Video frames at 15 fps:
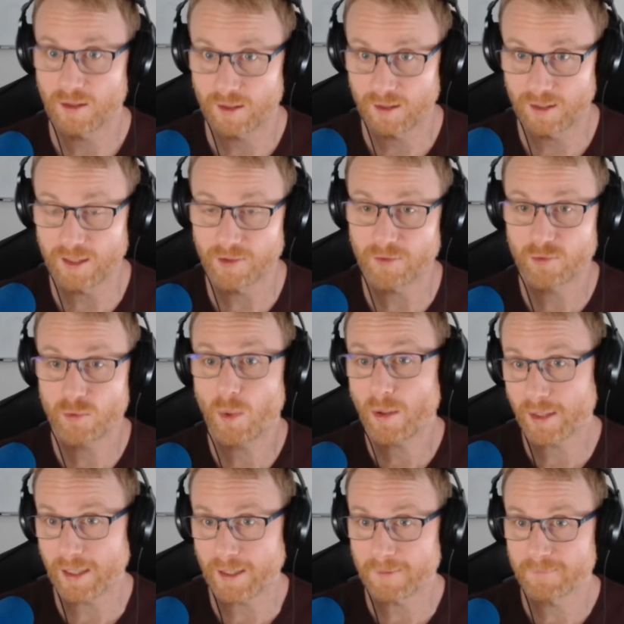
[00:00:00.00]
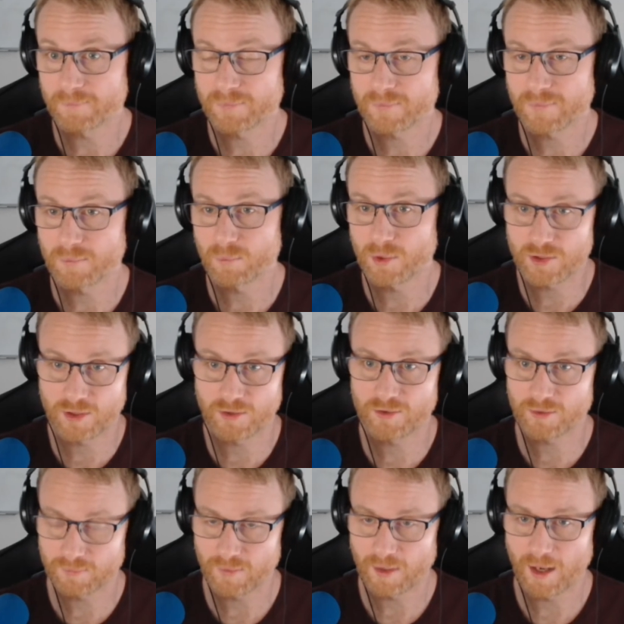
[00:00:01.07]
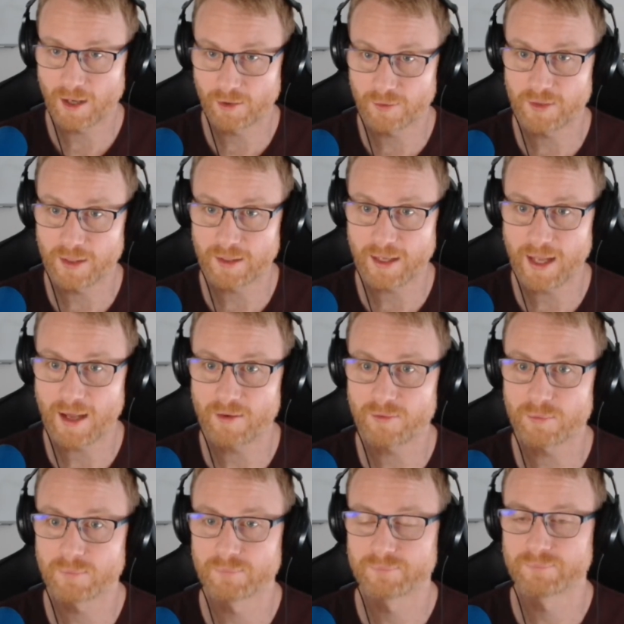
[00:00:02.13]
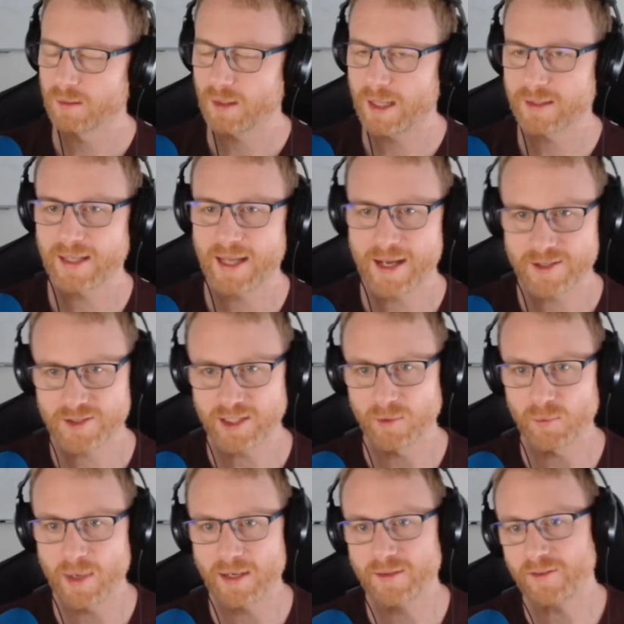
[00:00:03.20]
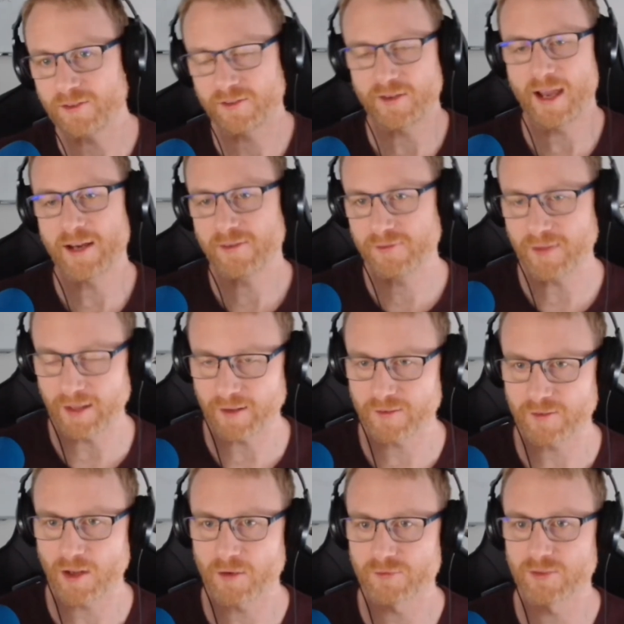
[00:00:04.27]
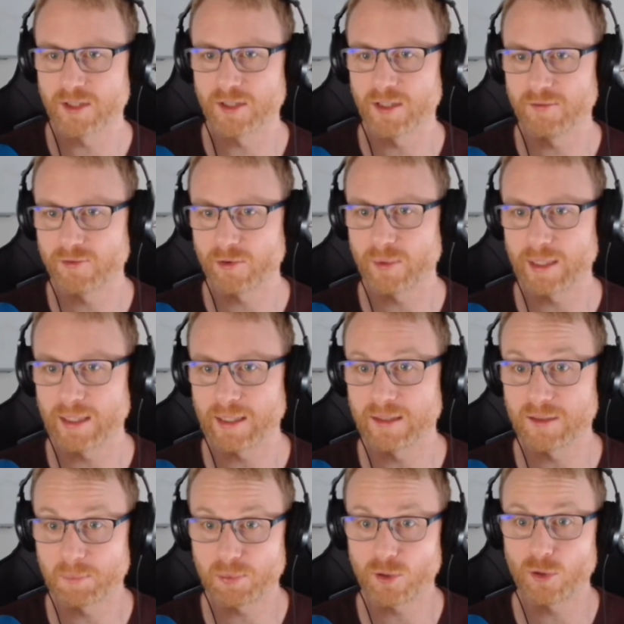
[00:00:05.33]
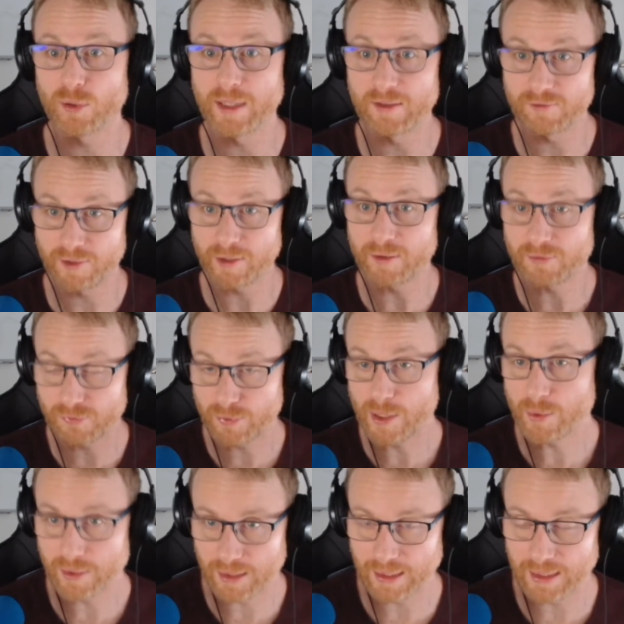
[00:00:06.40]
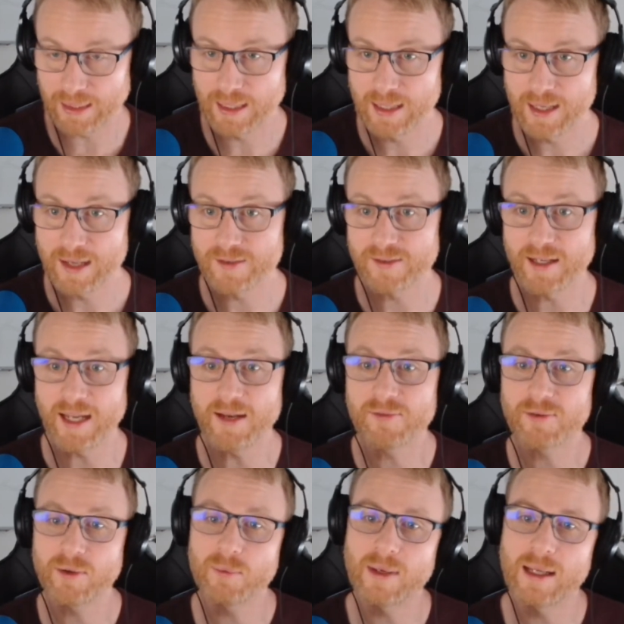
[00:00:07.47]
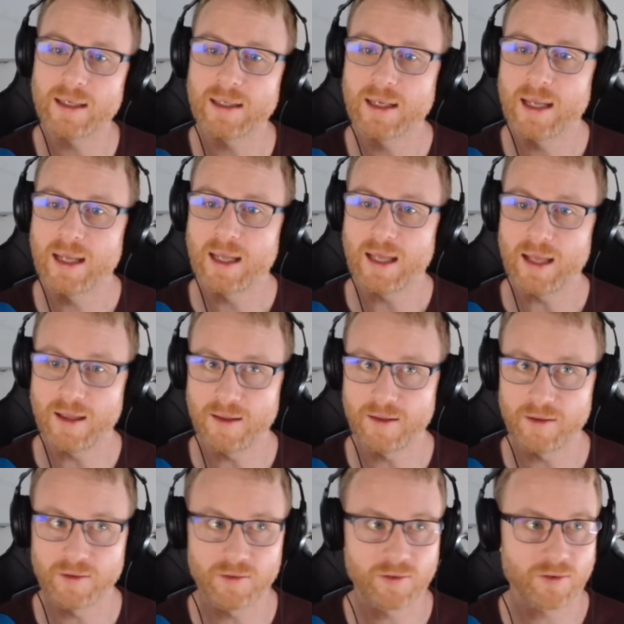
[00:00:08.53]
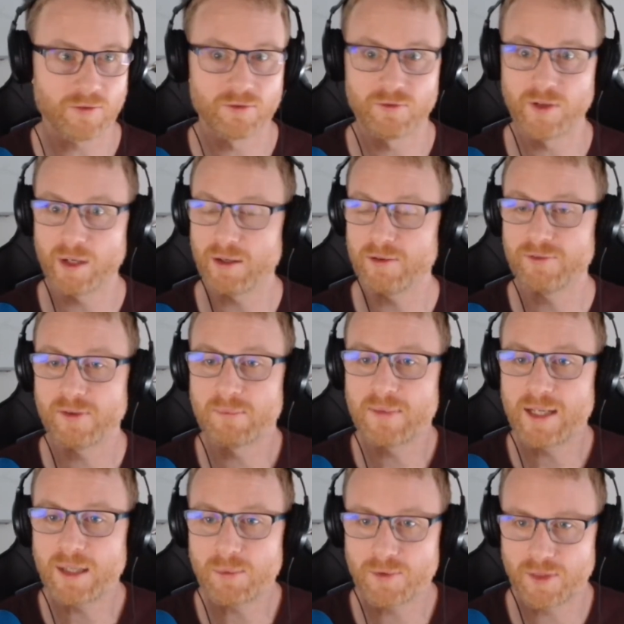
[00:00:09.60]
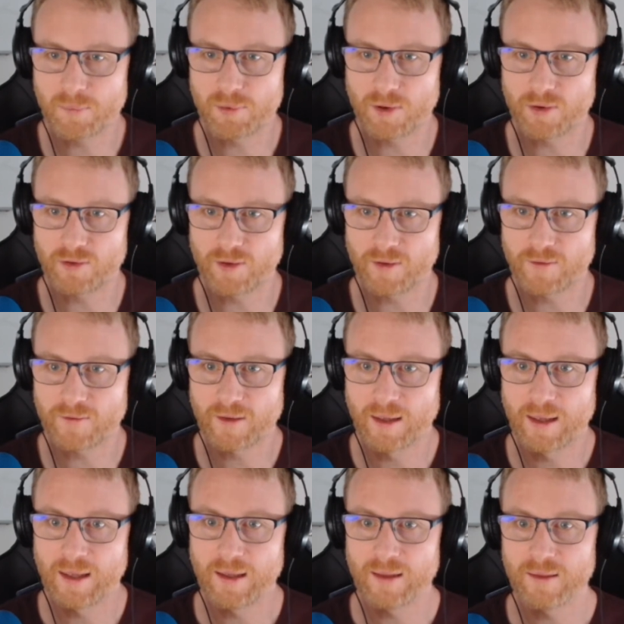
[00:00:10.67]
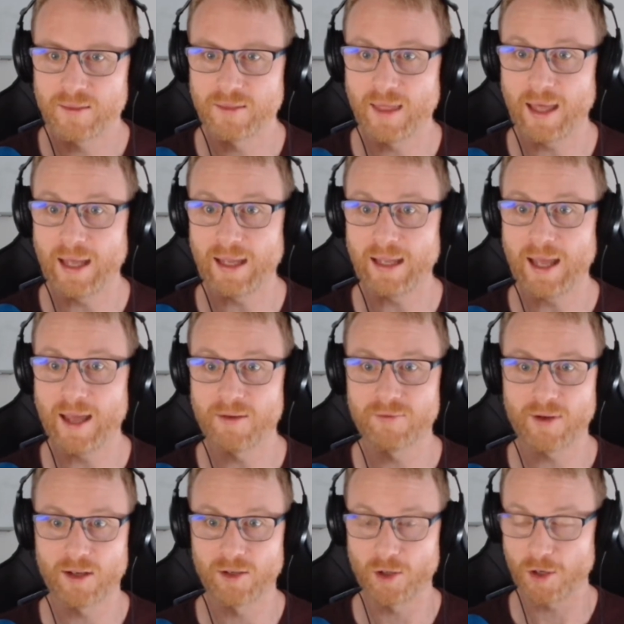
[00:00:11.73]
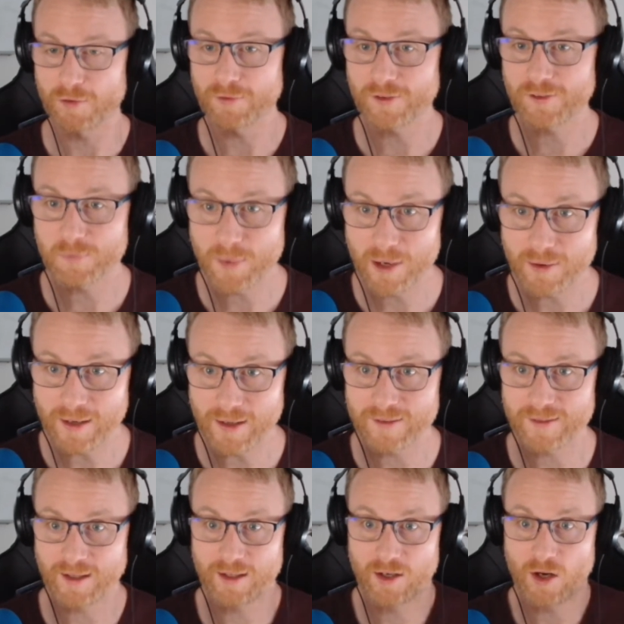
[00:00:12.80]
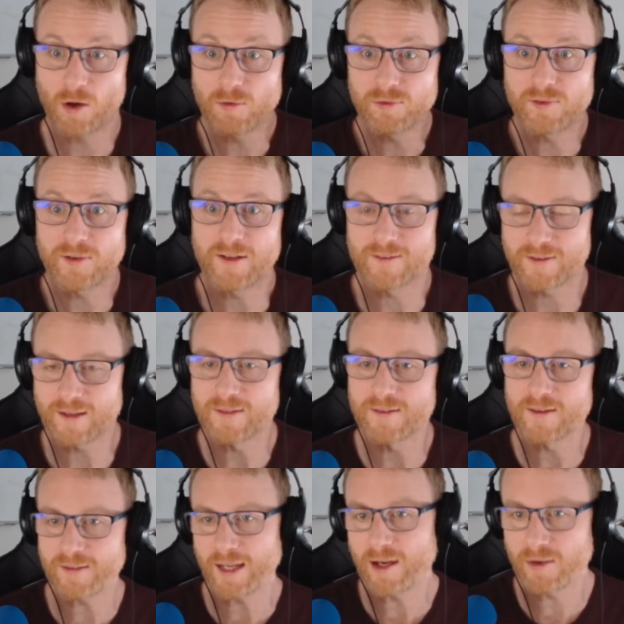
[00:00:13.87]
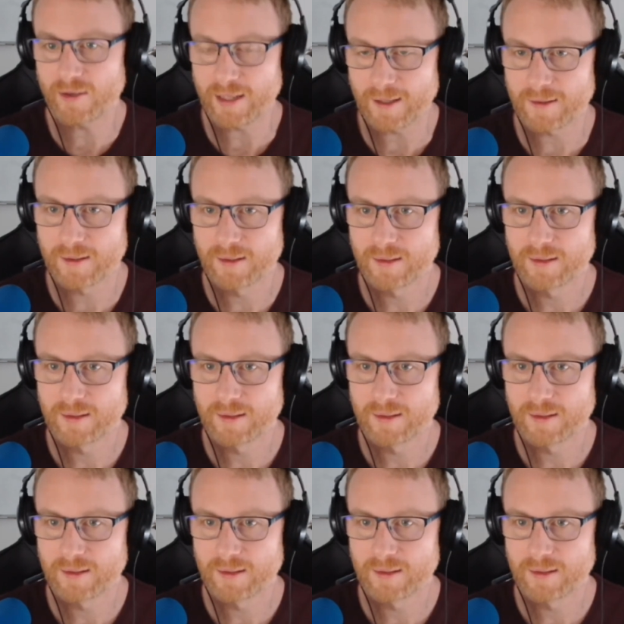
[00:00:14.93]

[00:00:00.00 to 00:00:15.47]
level of quality, which is a good thing to have. And lastly, one of the side effects of delivering and deploying very frequently is that everyone is very familiar with the process. They have a lot of experience, the confidence in this area.